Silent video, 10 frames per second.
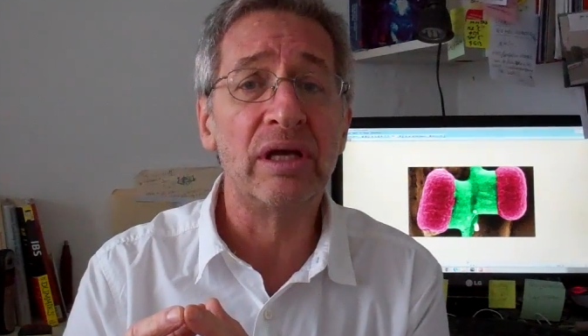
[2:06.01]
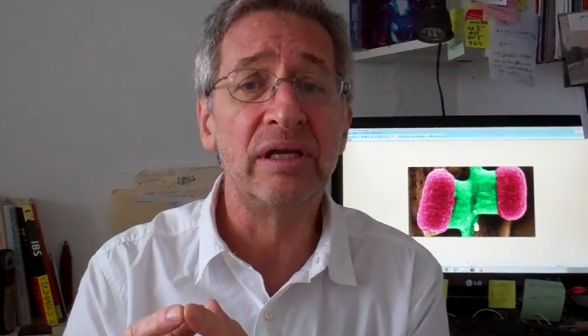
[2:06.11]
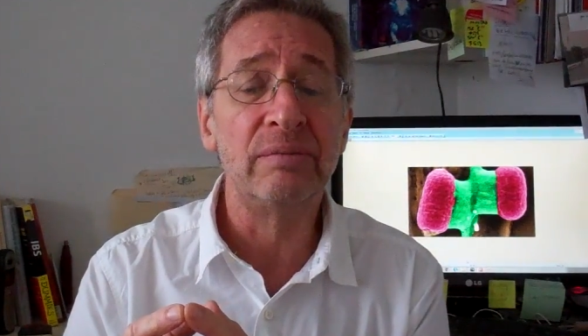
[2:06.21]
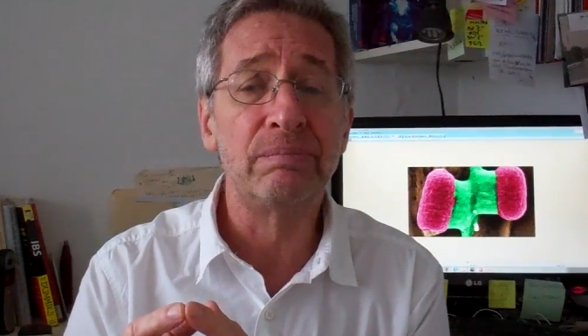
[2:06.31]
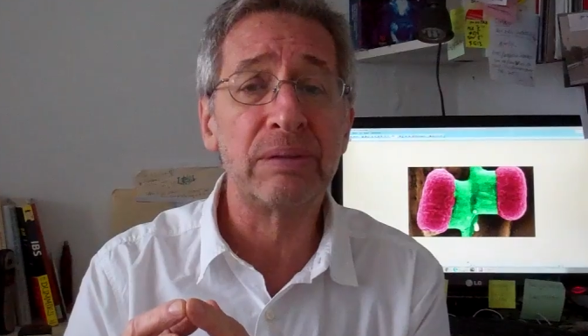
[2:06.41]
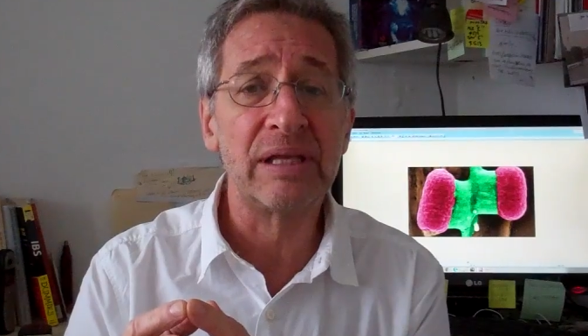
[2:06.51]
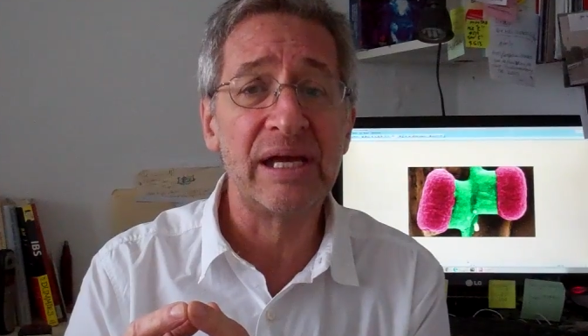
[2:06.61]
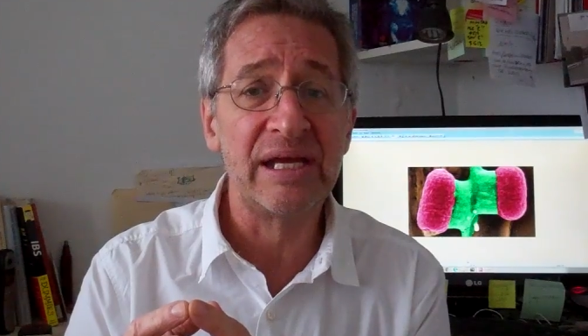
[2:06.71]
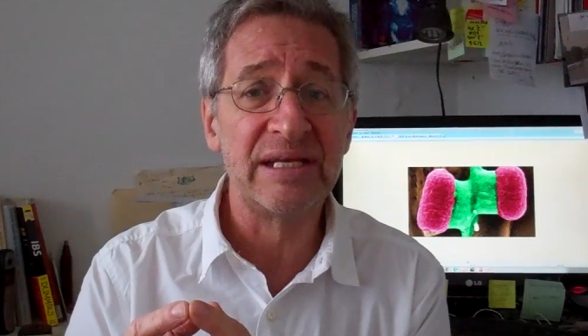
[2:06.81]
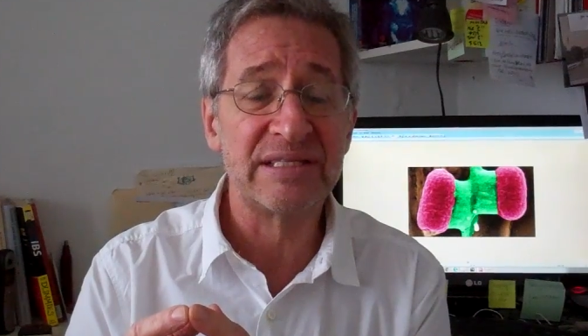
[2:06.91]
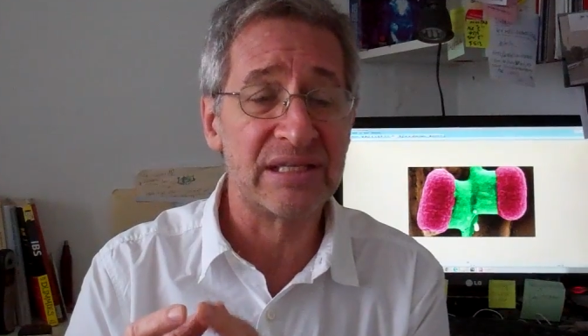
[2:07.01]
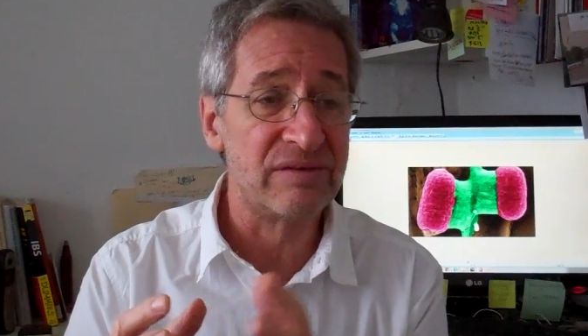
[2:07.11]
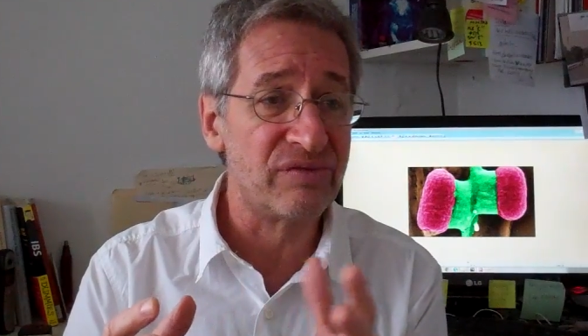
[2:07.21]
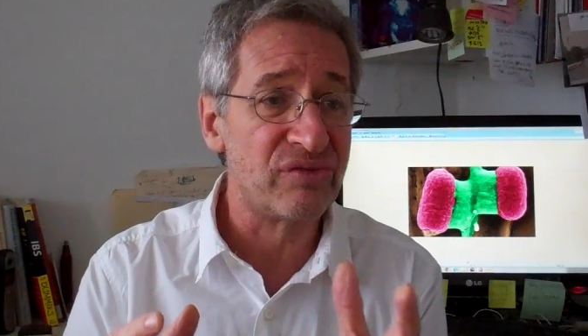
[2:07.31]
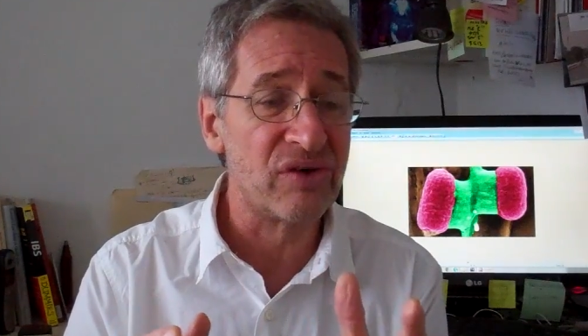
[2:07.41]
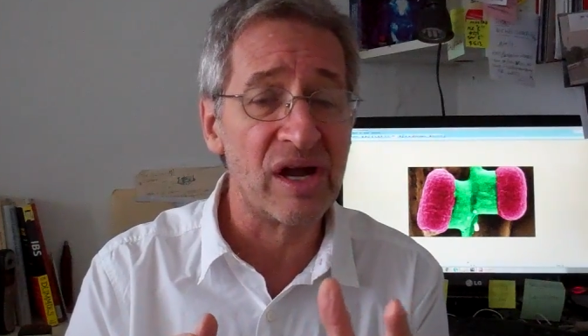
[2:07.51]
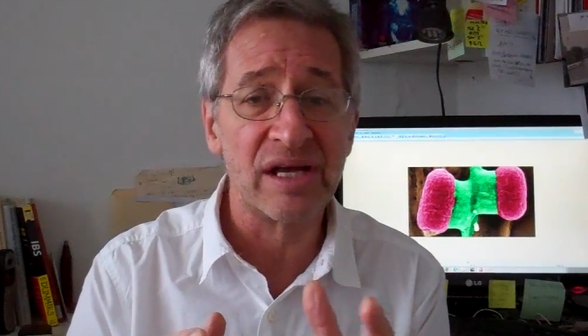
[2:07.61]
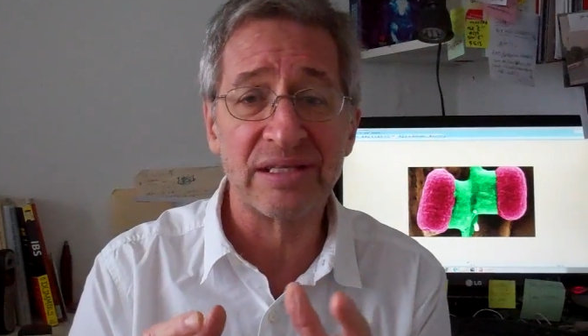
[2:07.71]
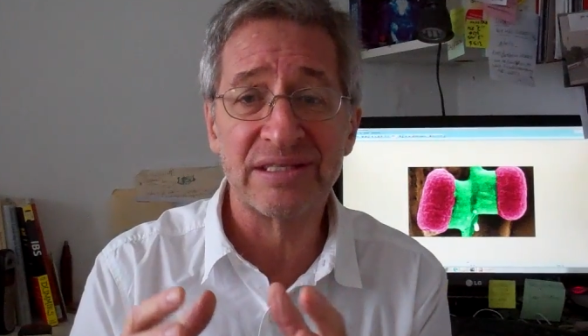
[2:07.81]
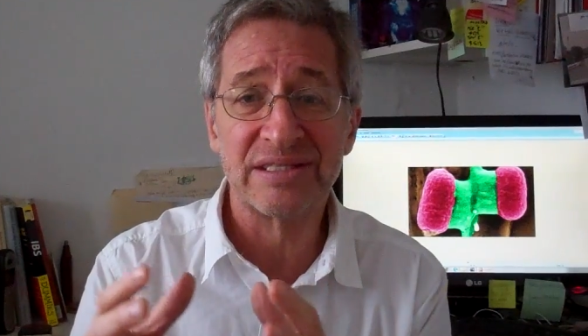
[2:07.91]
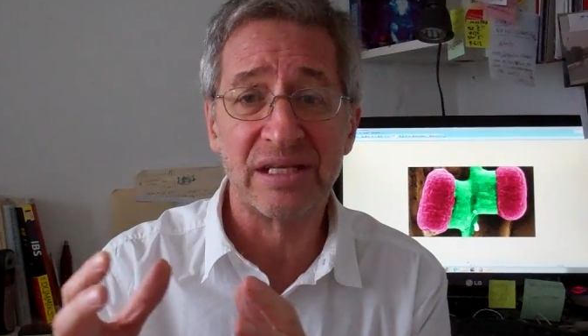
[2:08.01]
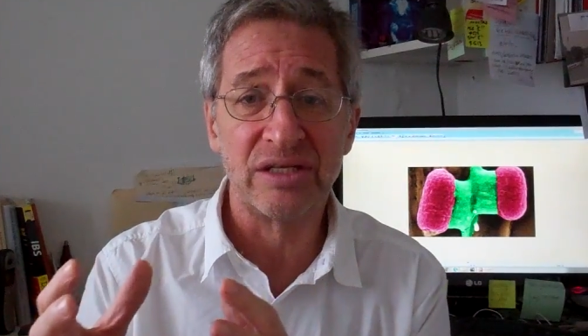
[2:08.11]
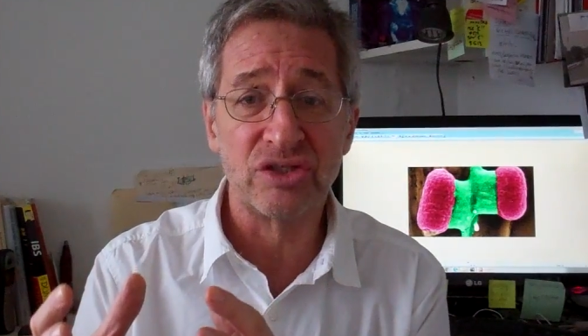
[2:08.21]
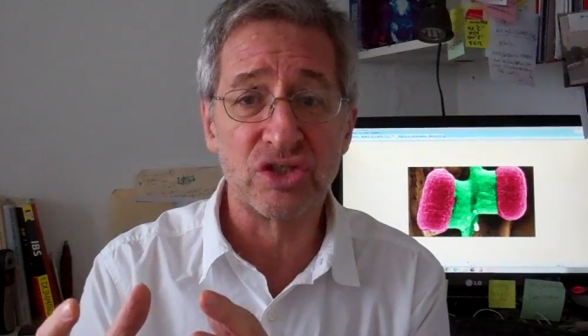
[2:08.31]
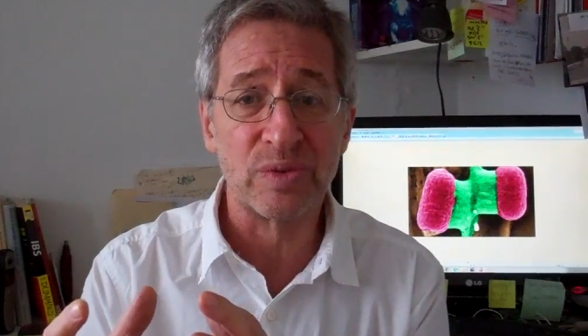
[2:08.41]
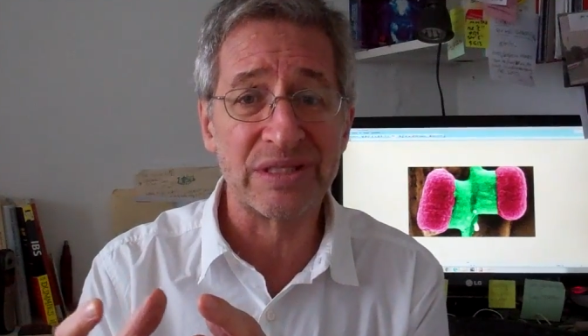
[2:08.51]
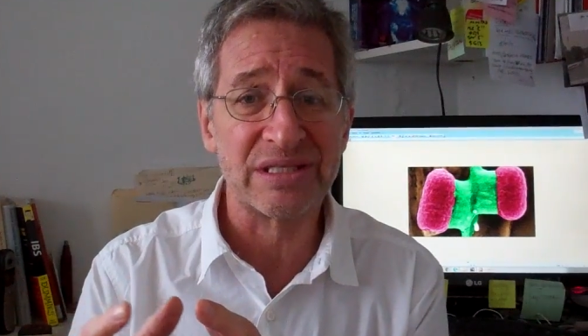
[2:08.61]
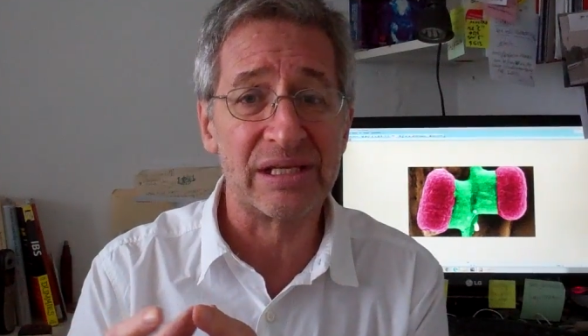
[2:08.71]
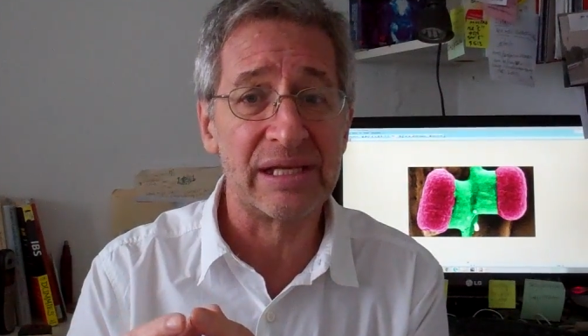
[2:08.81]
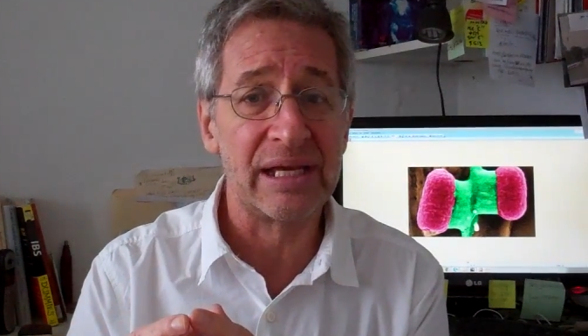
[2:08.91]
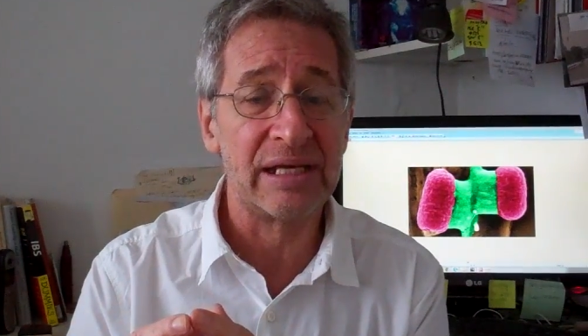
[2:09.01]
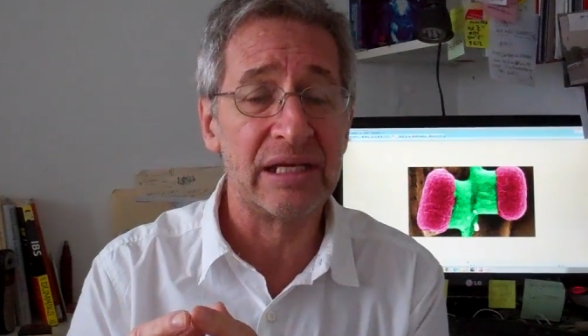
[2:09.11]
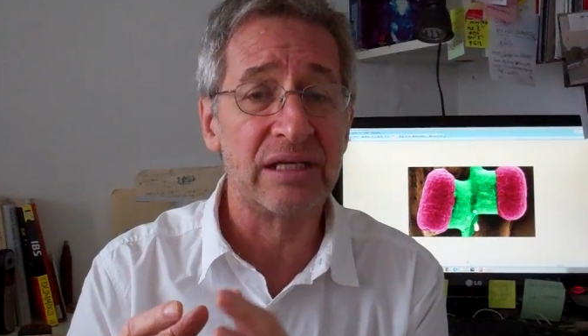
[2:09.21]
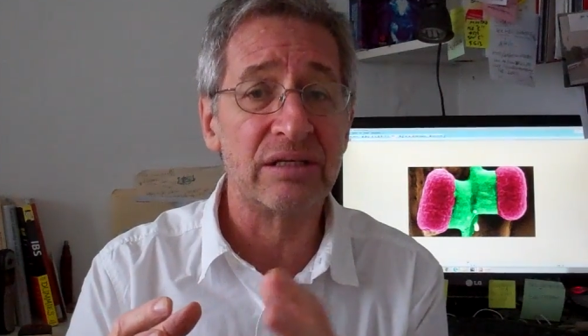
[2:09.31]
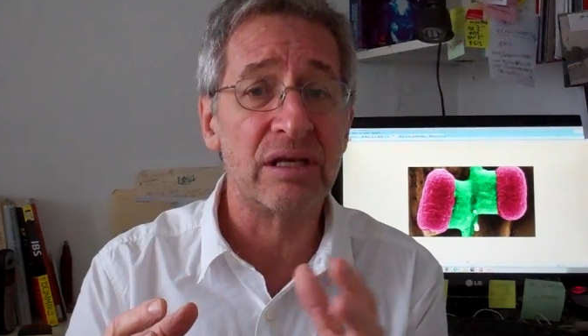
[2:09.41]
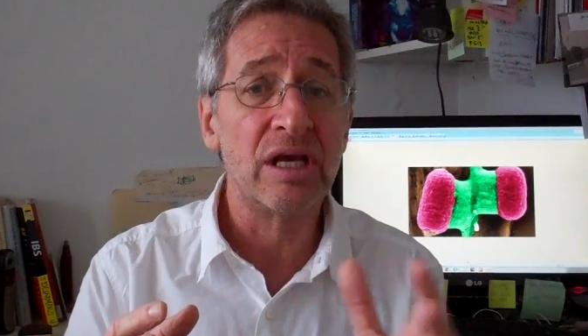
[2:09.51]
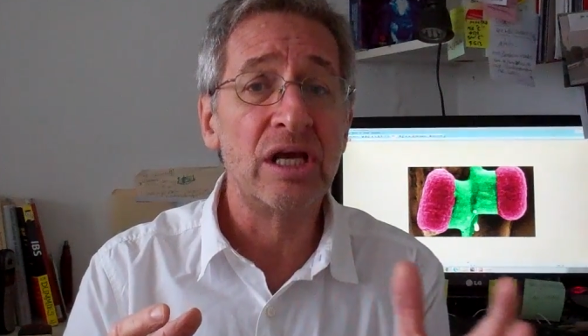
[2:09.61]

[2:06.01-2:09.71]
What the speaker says: in place in France, in Switzerland, in